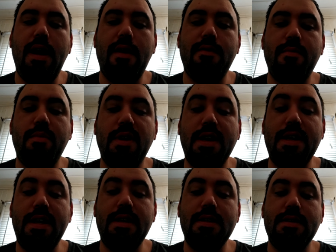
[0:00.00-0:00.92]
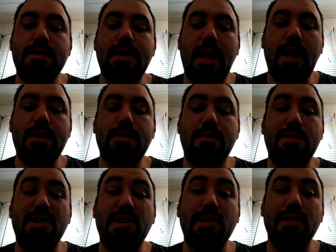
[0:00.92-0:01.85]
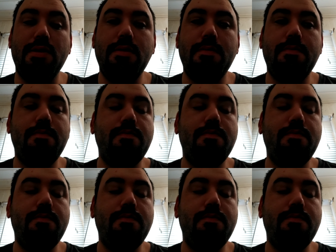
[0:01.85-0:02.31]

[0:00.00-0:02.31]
everybody's tax return.